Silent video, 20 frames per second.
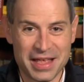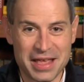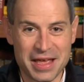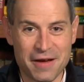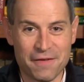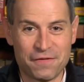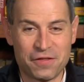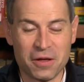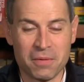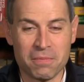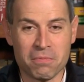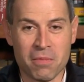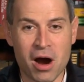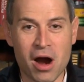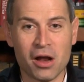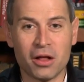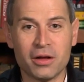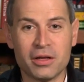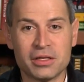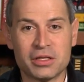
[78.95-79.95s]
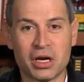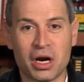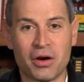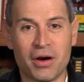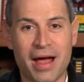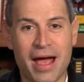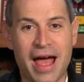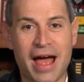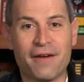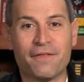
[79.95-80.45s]
If the Marlins are
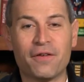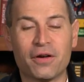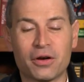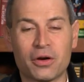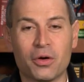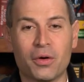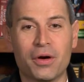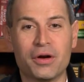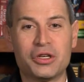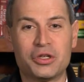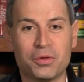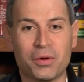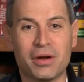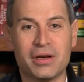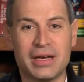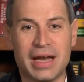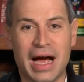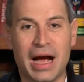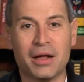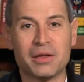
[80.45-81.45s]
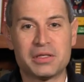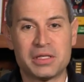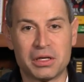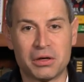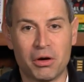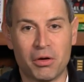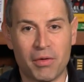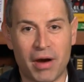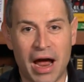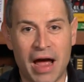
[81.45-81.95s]
ever going to announce
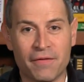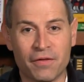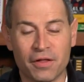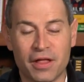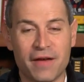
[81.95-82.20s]
their arrival,